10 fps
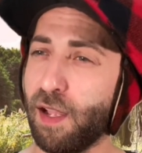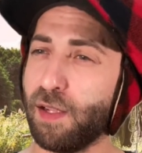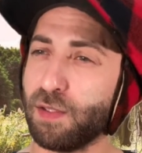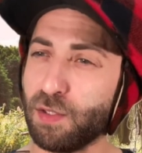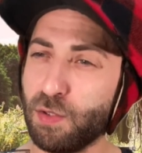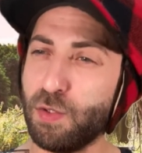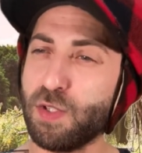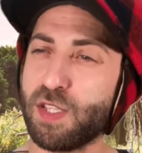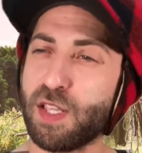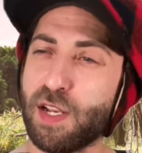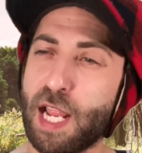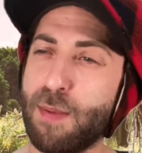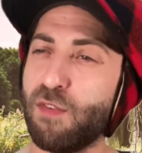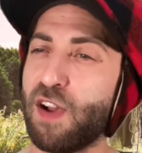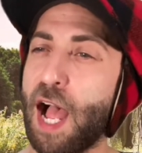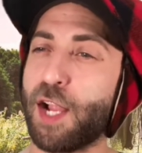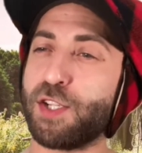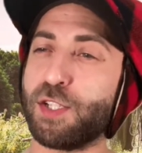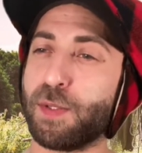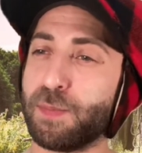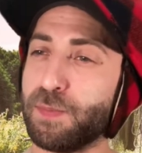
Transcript: and lose the name of action